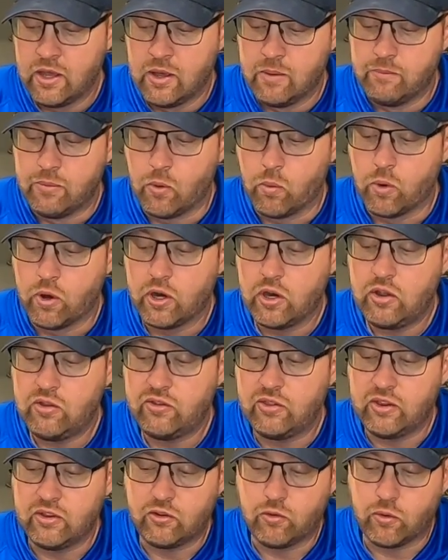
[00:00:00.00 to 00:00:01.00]
But we're using
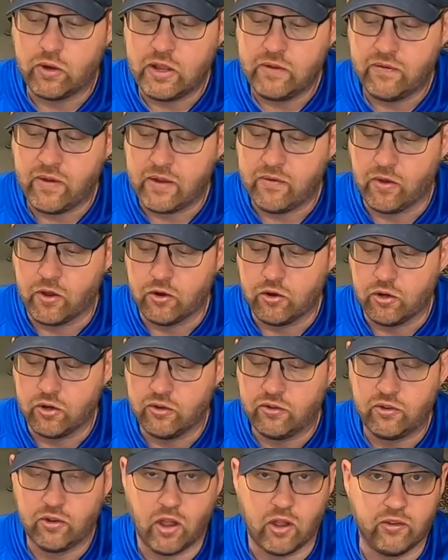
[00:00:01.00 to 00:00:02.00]
these
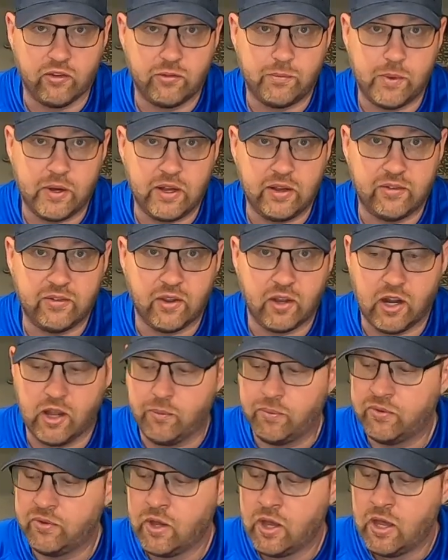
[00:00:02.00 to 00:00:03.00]
2500s on spinning setups.